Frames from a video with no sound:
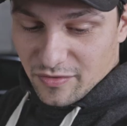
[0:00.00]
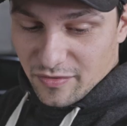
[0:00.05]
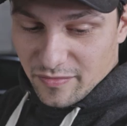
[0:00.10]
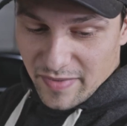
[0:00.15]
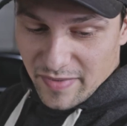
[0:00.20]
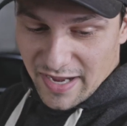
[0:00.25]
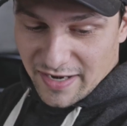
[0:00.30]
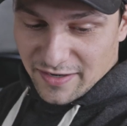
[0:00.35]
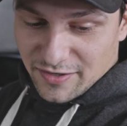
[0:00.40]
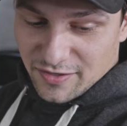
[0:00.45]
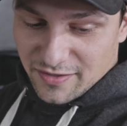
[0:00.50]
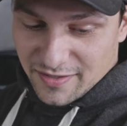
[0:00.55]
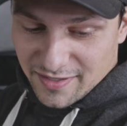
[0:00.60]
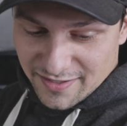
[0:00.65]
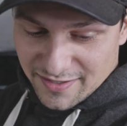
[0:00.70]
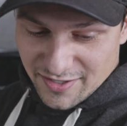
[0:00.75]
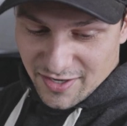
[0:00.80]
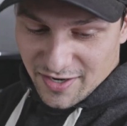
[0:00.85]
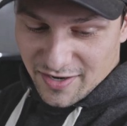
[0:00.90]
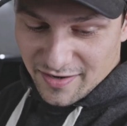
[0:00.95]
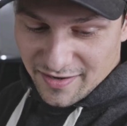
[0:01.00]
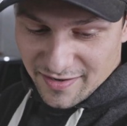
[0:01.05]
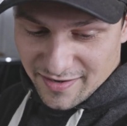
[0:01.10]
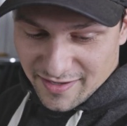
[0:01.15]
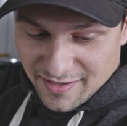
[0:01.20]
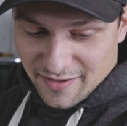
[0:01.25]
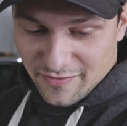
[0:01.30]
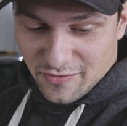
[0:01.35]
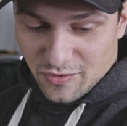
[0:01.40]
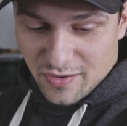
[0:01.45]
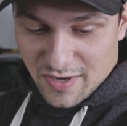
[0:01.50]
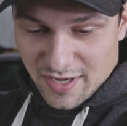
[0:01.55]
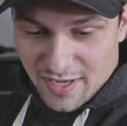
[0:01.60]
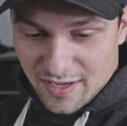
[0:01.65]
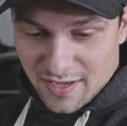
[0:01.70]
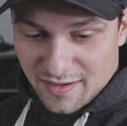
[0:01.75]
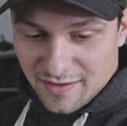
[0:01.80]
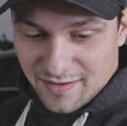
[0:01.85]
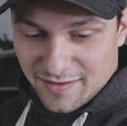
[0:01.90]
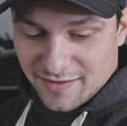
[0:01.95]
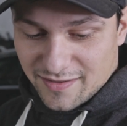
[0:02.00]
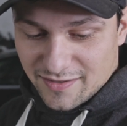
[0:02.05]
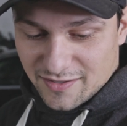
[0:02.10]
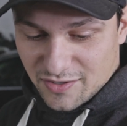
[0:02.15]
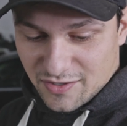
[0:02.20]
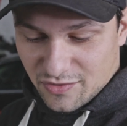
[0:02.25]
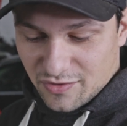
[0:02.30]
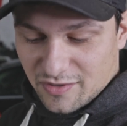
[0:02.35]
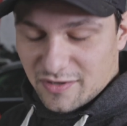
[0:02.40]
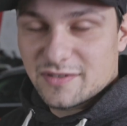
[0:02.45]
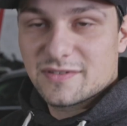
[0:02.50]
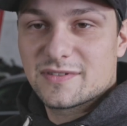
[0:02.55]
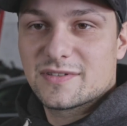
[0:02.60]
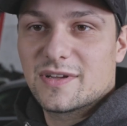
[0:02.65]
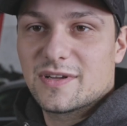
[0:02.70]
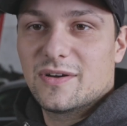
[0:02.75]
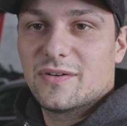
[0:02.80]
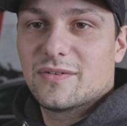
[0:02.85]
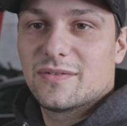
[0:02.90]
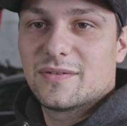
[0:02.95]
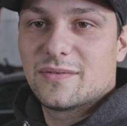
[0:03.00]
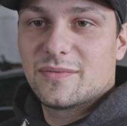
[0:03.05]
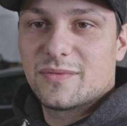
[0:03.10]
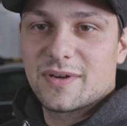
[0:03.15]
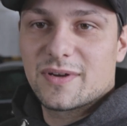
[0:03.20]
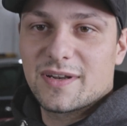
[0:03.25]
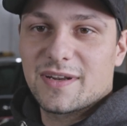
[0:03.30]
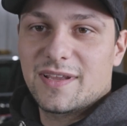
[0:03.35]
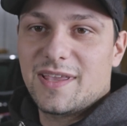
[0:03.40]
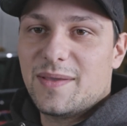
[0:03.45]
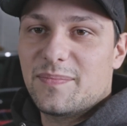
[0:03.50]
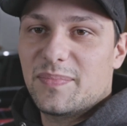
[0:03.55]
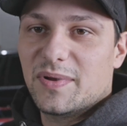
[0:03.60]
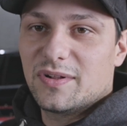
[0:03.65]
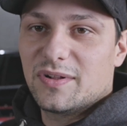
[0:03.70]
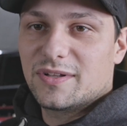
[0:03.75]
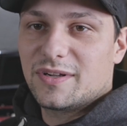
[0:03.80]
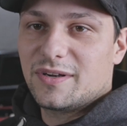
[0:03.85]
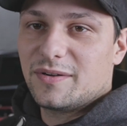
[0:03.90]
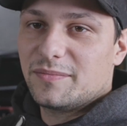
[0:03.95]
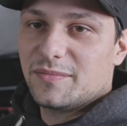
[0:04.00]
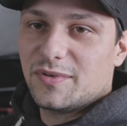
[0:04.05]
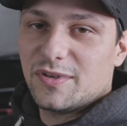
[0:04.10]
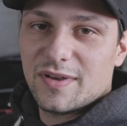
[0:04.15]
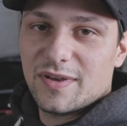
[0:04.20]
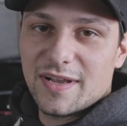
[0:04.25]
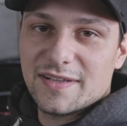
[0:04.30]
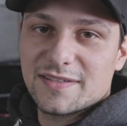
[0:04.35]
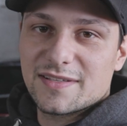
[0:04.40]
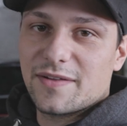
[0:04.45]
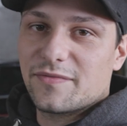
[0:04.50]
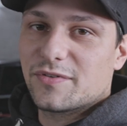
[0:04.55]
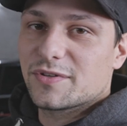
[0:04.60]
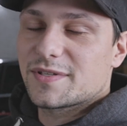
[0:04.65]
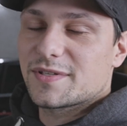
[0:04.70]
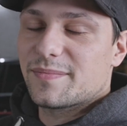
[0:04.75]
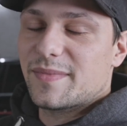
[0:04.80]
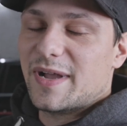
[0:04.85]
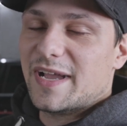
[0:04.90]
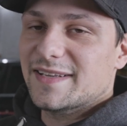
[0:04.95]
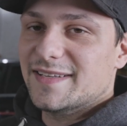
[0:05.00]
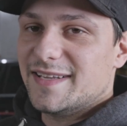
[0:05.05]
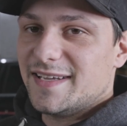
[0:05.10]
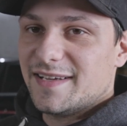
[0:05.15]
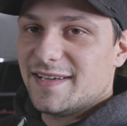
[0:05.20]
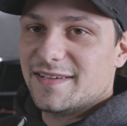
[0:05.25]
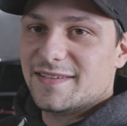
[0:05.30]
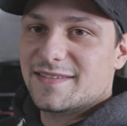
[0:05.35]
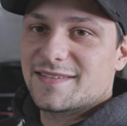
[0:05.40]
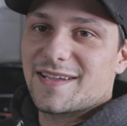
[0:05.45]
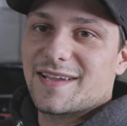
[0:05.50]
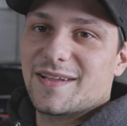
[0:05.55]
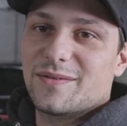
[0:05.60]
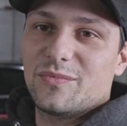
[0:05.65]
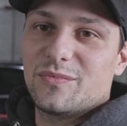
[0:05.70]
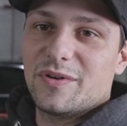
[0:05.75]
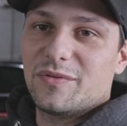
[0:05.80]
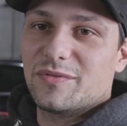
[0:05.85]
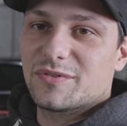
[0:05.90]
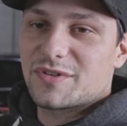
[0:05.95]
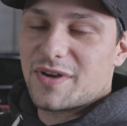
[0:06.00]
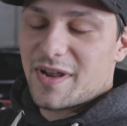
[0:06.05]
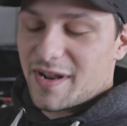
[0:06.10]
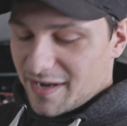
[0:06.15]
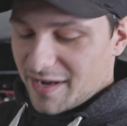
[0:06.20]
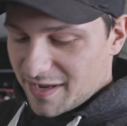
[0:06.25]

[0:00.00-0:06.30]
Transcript: Reminder, these are giveaway scooters, so we're going to keep building them. You guys give us some ideas, and we will try